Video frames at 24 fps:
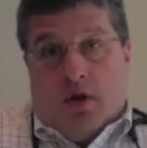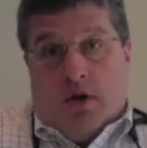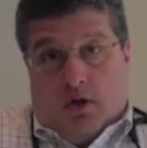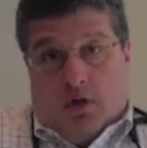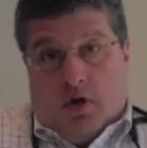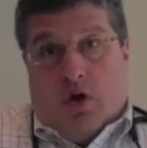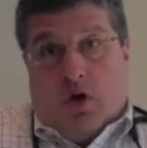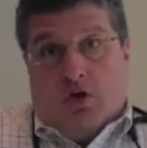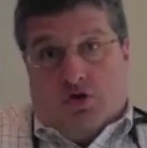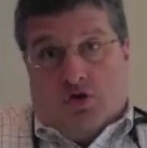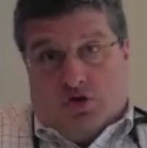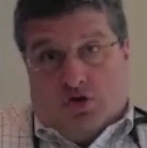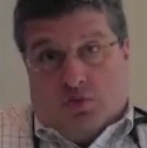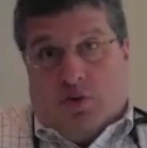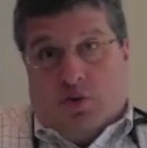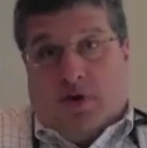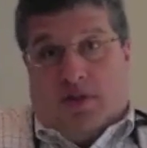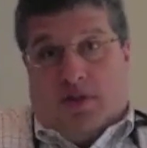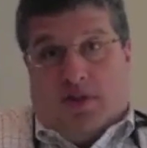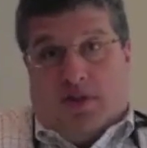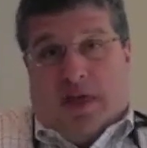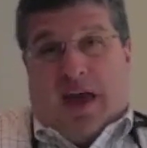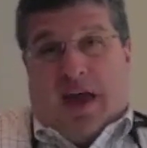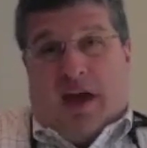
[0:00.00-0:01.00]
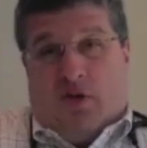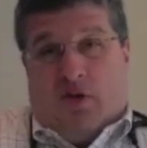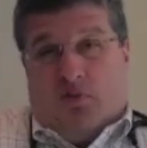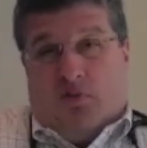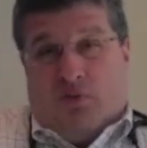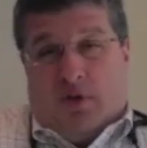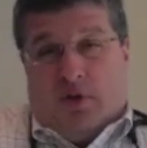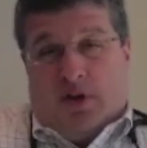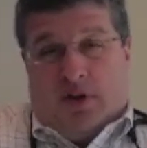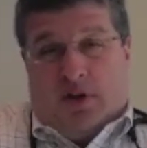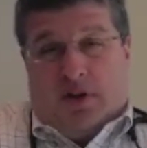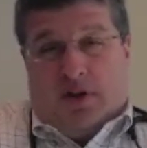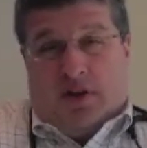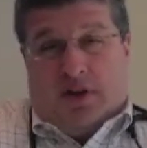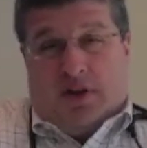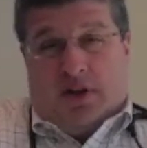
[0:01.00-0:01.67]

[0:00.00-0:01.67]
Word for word: those without really